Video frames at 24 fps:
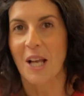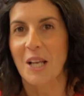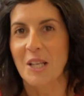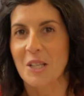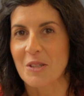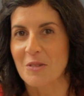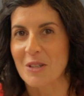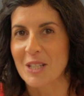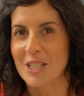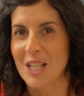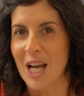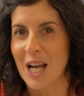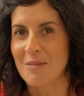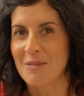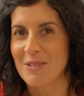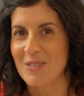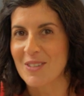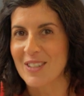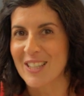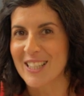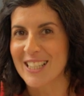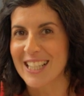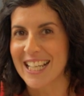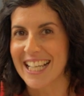3 times
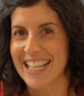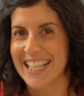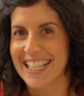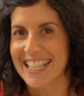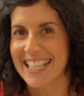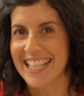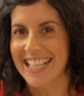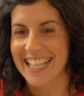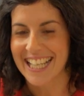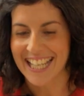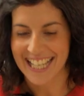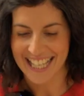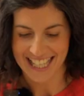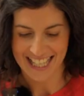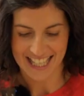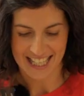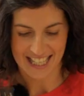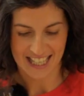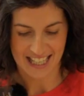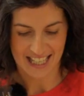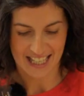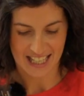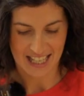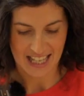for good luck.
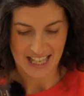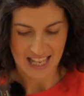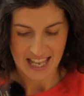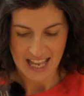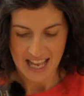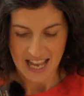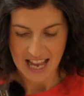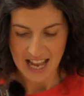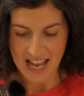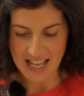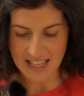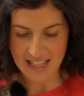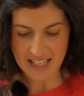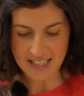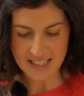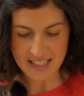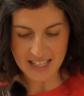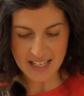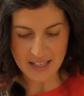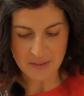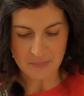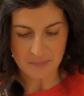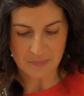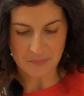And that's
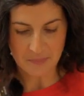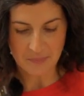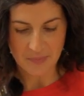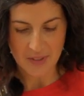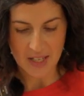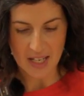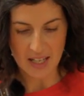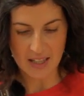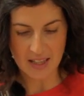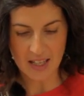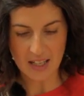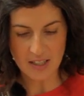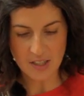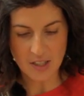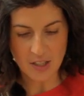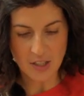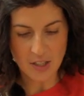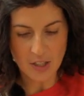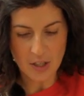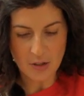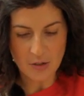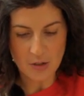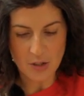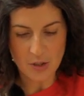it. And that's going
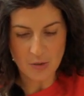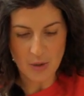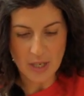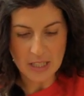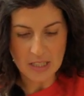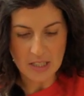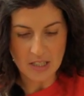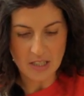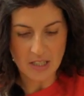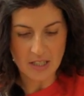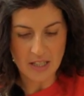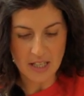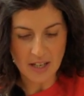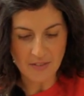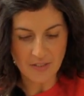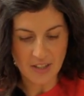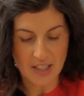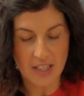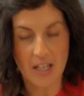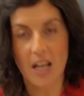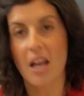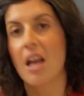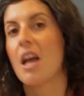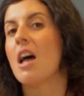to go straight into the
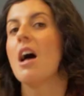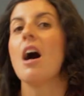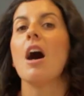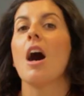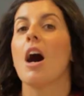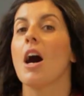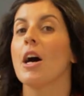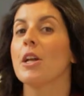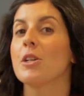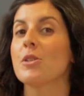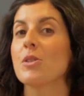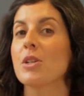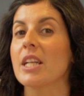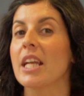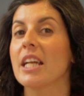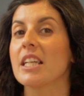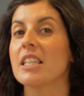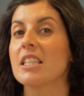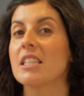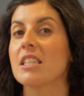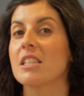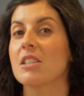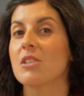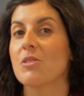oven.
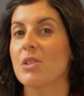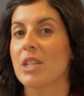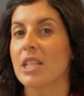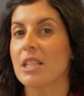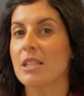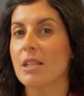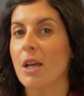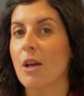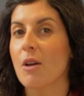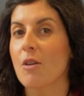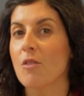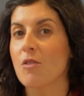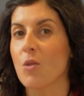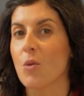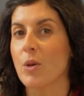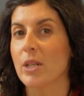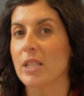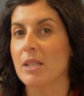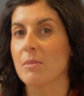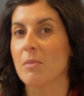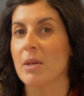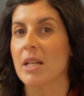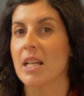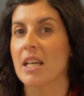180 degrees,
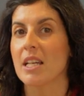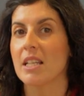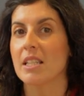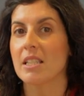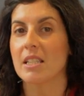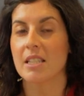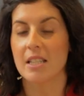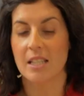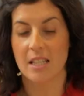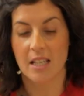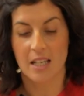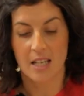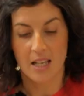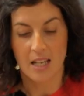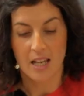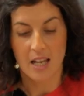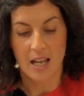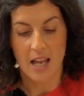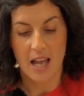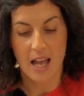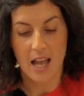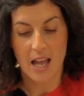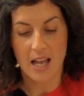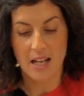40 minutes,
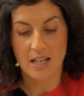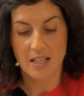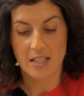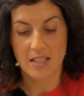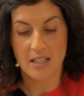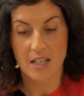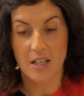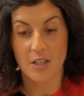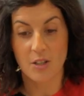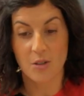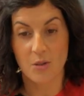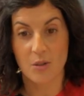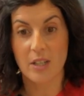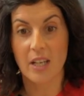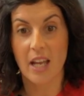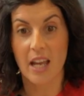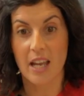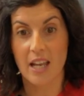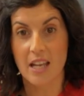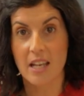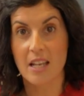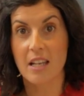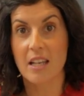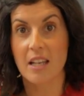and your
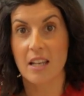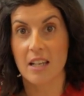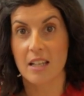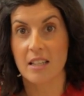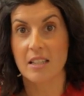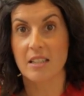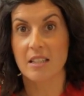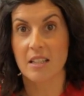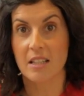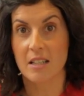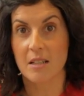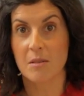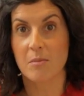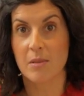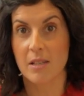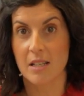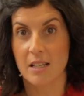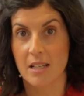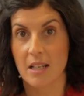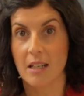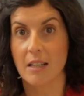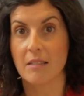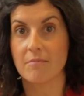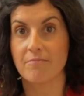cake is going to
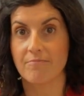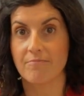be